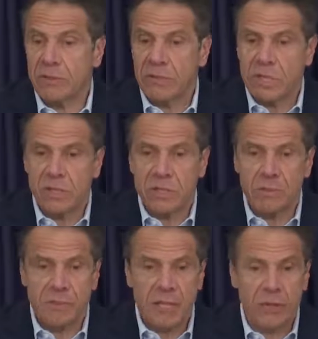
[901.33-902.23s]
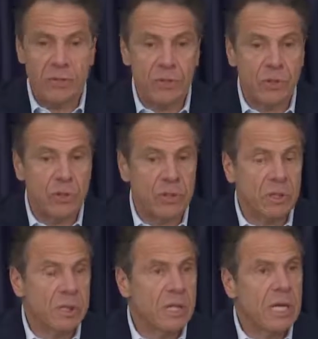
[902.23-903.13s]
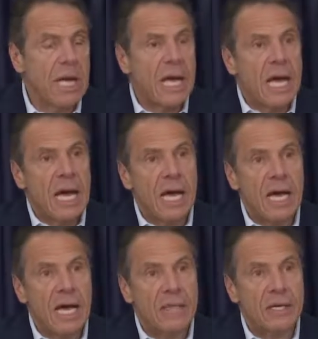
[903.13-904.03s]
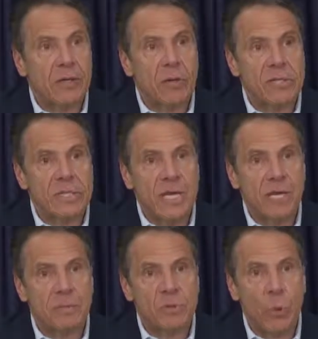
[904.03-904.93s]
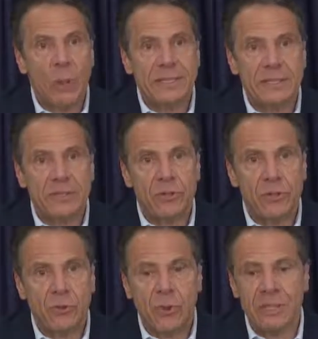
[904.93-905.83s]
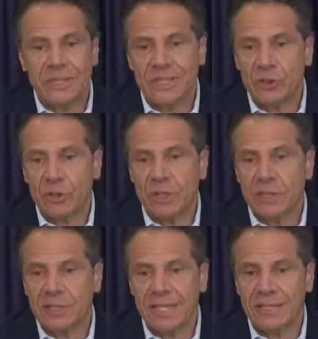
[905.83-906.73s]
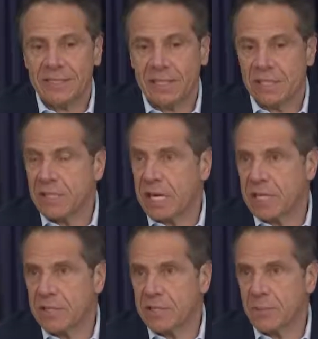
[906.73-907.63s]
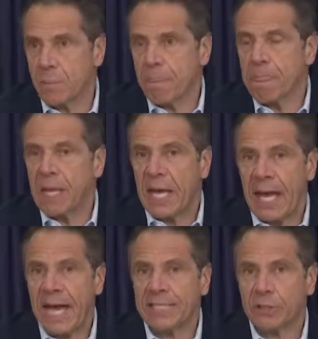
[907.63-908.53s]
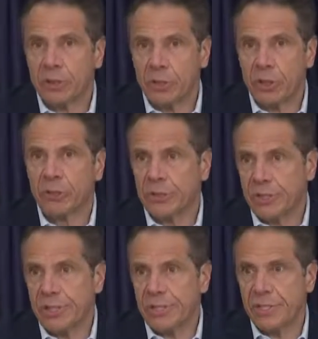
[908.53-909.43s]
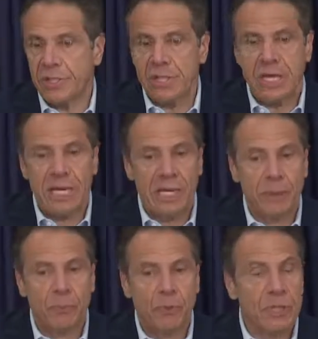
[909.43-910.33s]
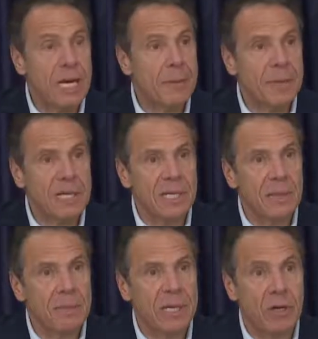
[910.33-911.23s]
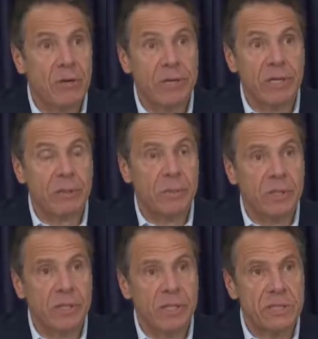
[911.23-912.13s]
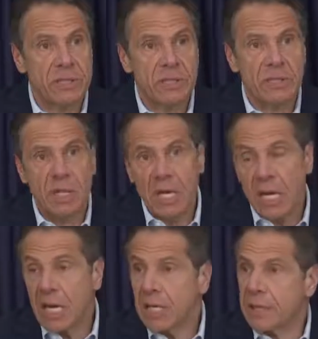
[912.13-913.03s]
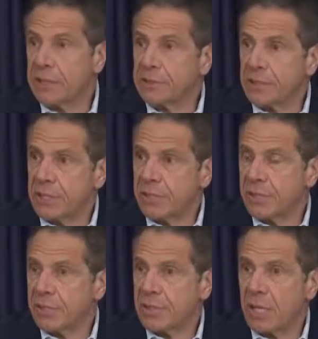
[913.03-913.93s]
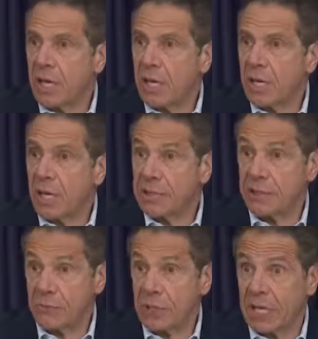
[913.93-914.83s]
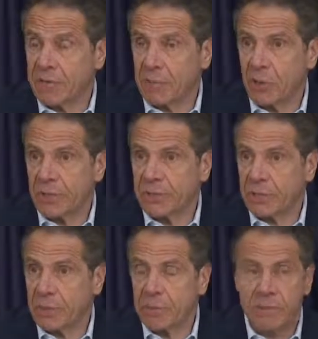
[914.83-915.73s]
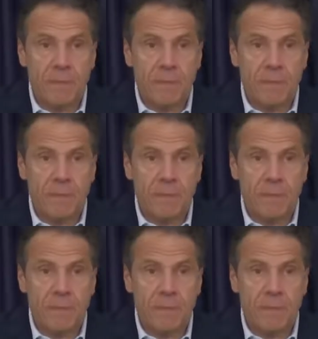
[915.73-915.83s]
system in New York, and they're going to set up 22 additional testing sites at churches in predominantly minority communities. This is a different kind of partnership.